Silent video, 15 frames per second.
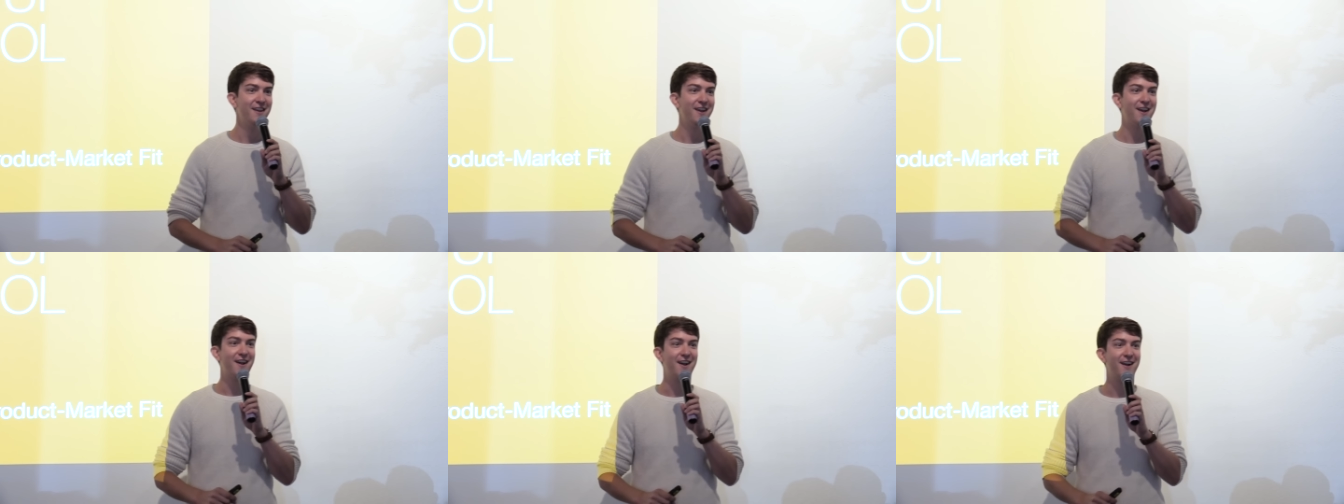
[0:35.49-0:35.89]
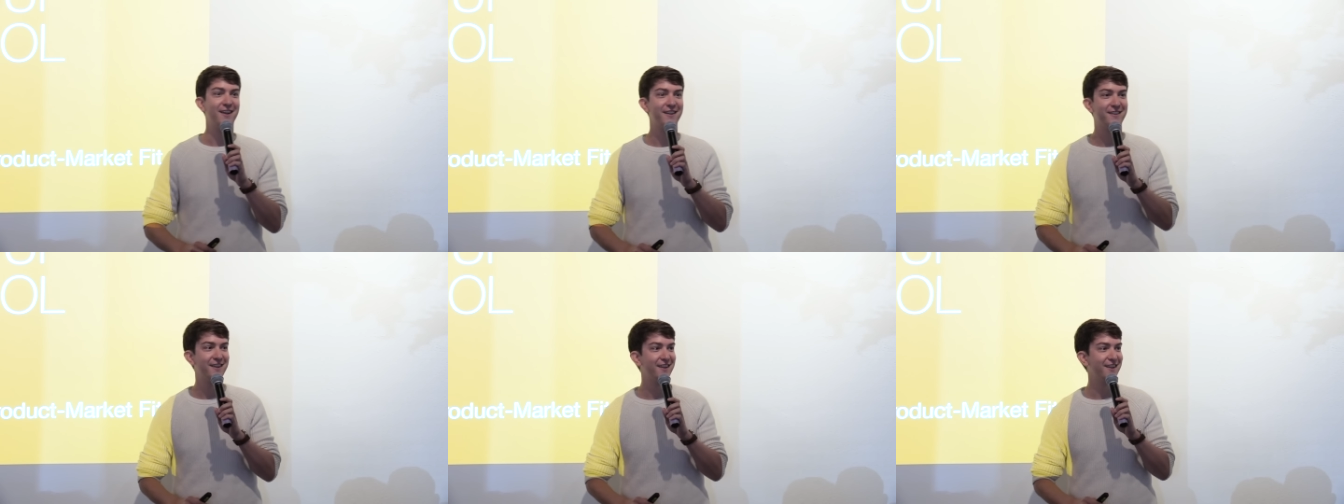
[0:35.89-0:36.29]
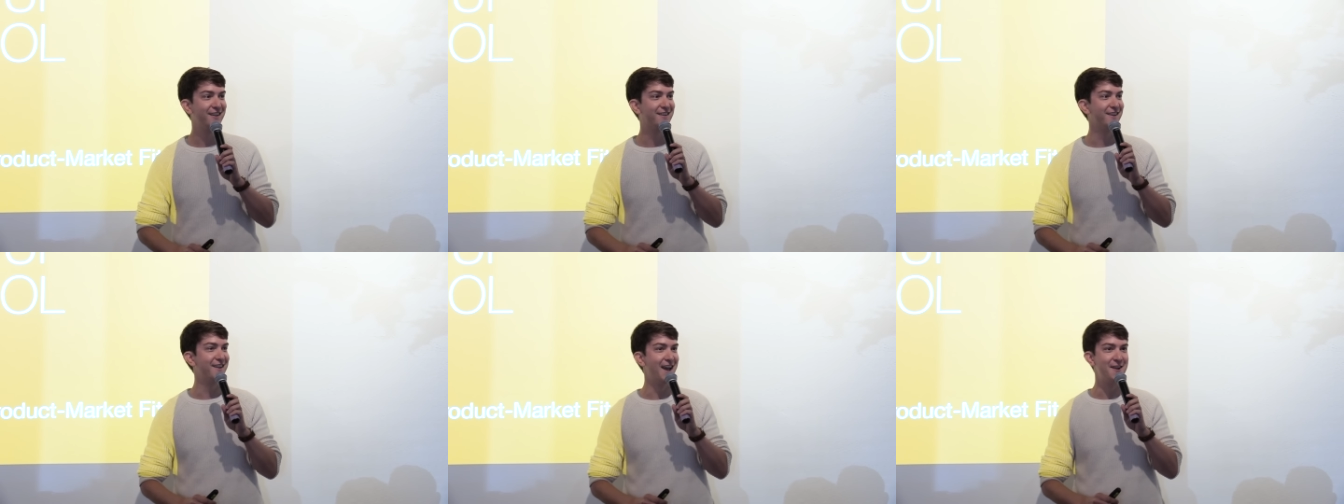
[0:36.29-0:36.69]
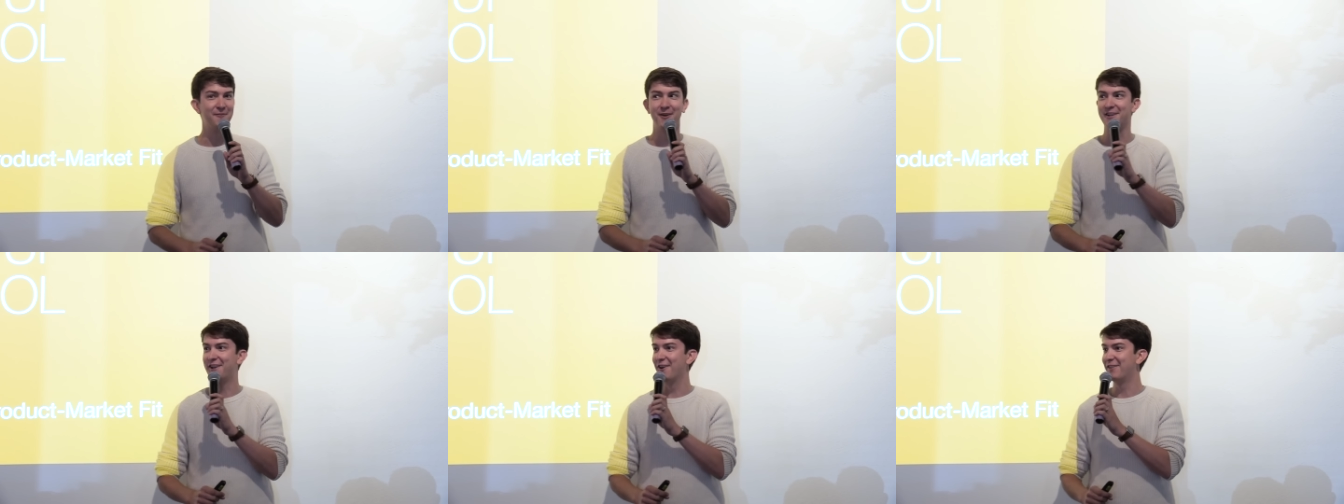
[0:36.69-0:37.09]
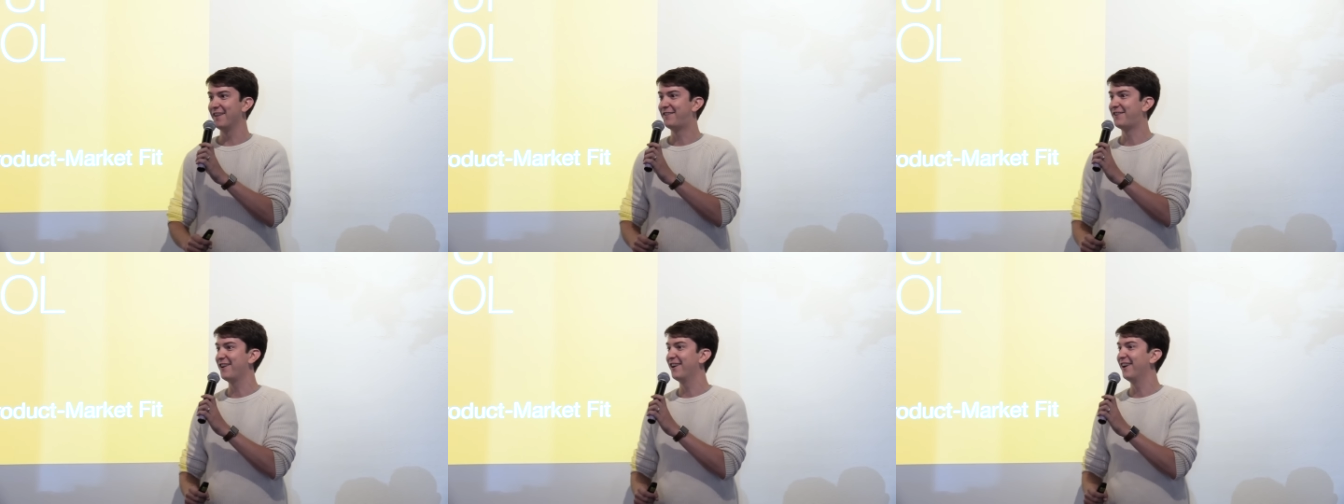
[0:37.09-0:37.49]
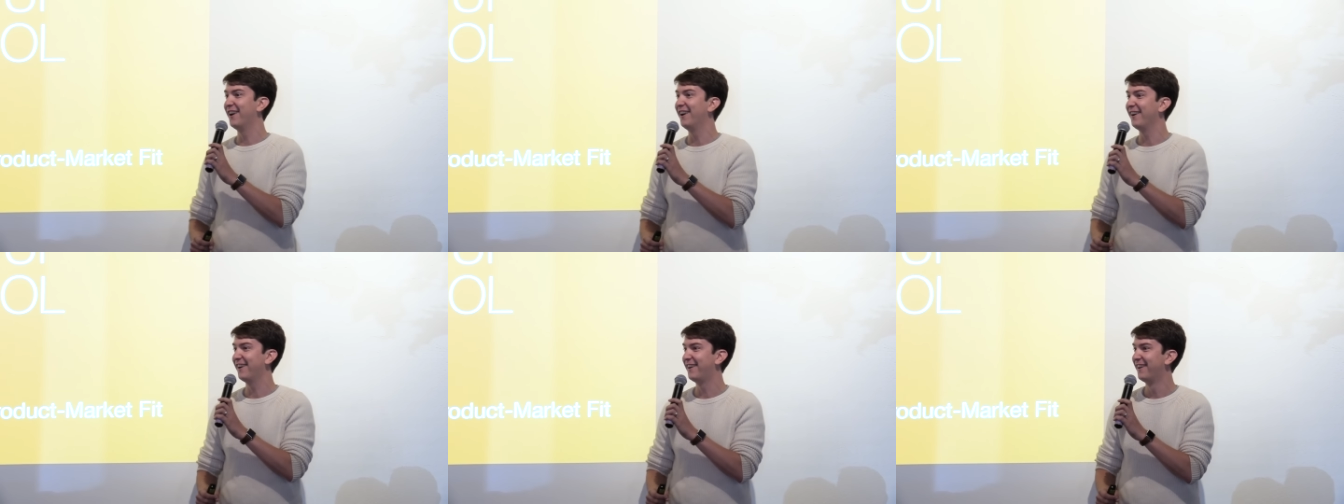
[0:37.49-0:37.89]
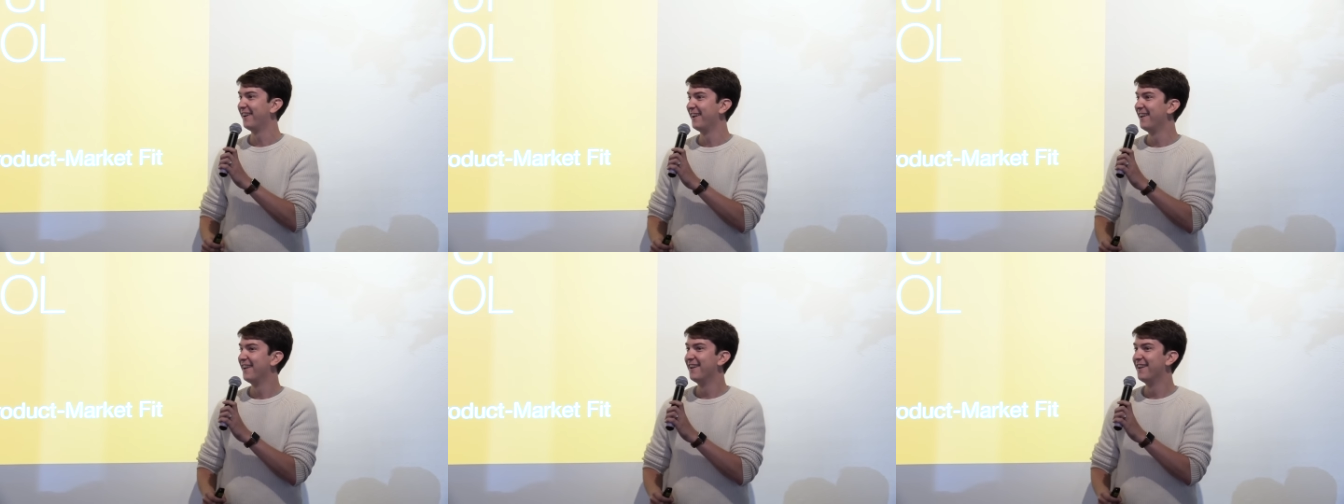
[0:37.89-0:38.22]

Did anyone go this year?